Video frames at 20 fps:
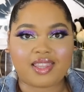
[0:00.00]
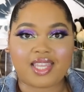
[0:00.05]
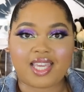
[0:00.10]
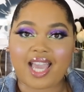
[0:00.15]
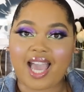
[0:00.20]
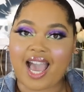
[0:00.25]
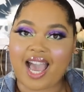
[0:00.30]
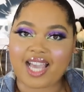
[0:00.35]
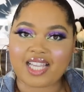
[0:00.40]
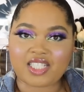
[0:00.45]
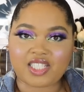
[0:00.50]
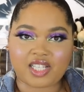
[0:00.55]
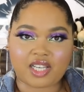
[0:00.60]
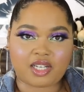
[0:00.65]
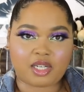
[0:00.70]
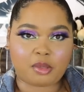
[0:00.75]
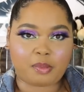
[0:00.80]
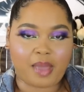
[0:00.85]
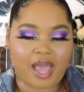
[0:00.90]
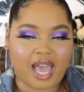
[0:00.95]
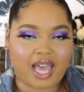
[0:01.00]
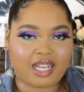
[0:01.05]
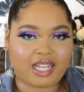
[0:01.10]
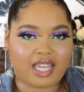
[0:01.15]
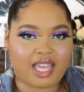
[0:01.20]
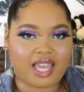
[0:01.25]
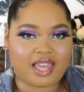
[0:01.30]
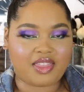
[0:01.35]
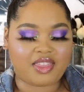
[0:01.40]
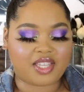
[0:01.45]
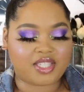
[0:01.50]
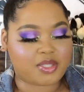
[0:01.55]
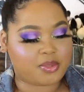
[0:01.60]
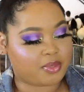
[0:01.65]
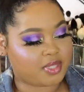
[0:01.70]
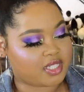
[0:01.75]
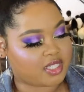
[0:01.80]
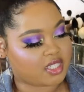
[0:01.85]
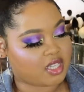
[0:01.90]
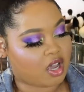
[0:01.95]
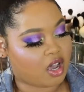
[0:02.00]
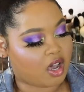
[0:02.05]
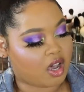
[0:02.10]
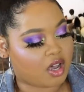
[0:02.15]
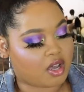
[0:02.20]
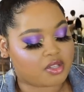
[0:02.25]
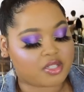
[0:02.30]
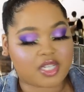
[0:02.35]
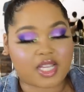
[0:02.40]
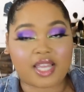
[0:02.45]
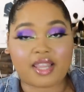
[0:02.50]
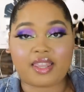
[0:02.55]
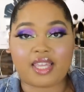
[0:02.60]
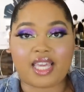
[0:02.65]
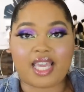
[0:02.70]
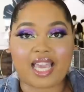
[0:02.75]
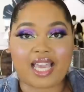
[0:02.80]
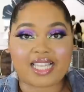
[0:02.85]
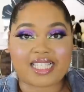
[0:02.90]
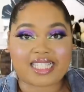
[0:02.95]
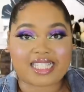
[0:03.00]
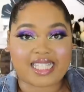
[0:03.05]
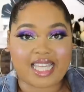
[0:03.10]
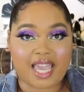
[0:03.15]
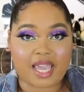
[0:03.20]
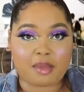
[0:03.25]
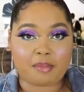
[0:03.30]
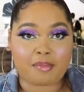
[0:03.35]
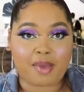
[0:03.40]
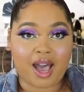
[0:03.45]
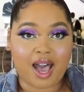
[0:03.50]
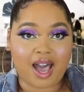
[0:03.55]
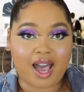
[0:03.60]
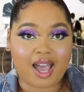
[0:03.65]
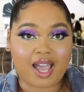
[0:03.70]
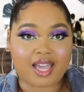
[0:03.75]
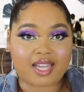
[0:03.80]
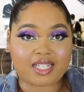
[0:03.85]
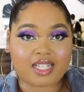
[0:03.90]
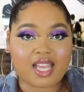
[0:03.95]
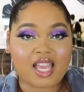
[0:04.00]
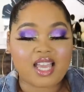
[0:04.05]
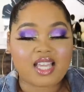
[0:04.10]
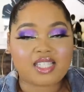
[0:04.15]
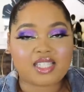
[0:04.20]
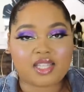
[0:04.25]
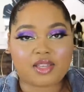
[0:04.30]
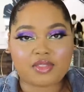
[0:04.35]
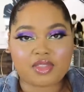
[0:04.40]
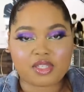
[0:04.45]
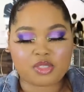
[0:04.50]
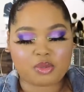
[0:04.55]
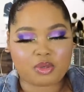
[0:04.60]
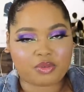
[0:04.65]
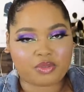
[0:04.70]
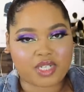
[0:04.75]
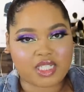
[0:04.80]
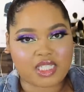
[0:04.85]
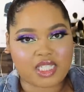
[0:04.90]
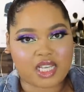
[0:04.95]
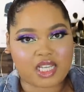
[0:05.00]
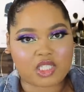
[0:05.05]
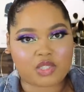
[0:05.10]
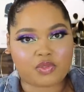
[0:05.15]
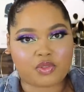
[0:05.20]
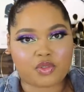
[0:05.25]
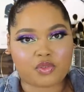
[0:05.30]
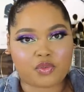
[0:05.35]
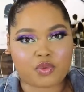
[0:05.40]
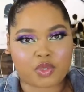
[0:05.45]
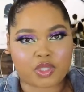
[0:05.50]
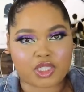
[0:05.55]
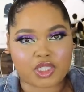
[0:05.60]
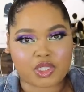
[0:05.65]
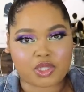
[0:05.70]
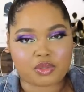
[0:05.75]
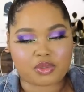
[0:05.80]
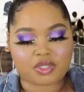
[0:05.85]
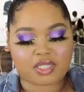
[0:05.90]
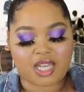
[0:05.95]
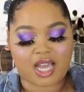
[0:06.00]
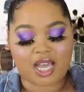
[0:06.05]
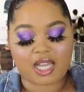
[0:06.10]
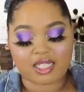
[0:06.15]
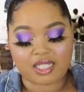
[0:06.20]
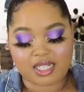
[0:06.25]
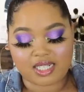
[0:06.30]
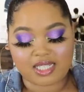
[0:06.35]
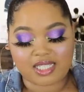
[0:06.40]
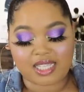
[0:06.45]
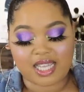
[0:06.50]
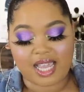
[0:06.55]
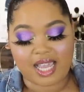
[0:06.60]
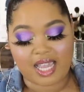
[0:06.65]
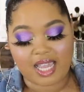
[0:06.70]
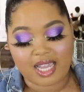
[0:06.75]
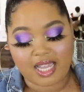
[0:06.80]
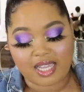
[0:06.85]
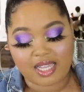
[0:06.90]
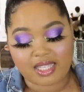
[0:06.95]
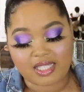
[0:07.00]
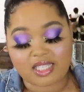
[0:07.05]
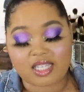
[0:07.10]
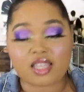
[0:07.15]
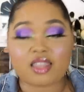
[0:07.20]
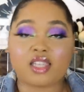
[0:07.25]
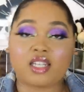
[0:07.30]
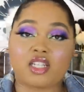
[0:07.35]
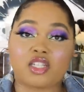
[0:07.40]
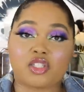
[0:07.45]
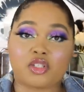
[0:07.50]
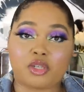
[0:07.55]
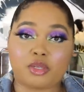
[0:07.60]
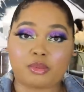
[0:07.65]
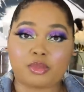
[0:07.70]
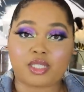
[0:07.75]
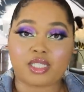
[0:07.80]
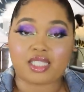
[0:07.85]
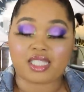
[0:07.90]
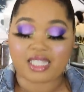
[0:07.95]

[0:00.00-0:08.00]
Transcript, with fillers: the eyeshadow palette and this one is called the Escape Pod. So this one retails for $42 and the description